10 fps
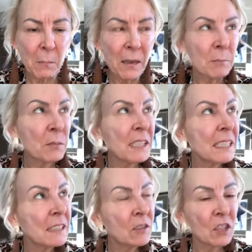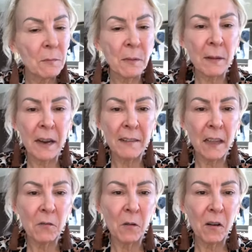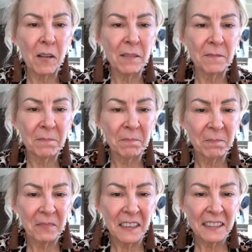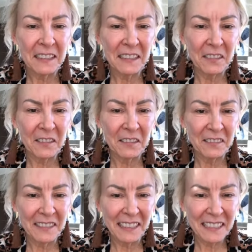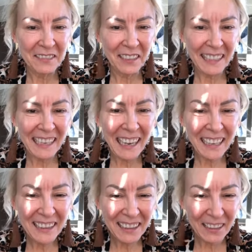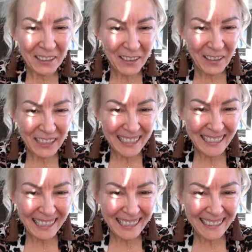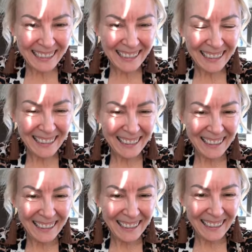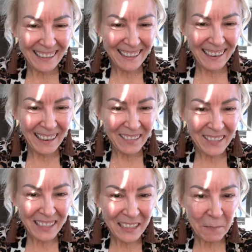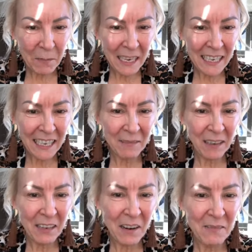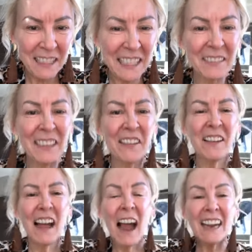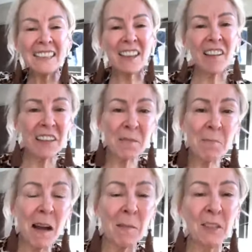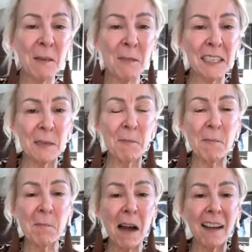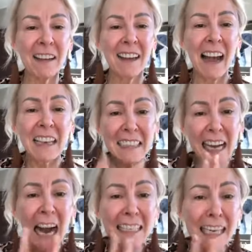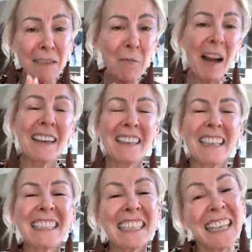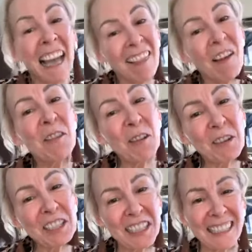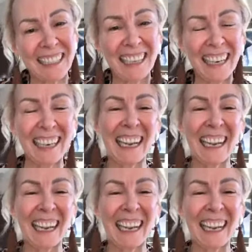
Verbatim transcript: But pretty soon it should be behind that wall. So it's funny. Hello, gorgeous. I'm just pinning my comments. There we go. I saw your mom. She picked up a mug. I was like, I need one. It says, "Hello, gorgeous."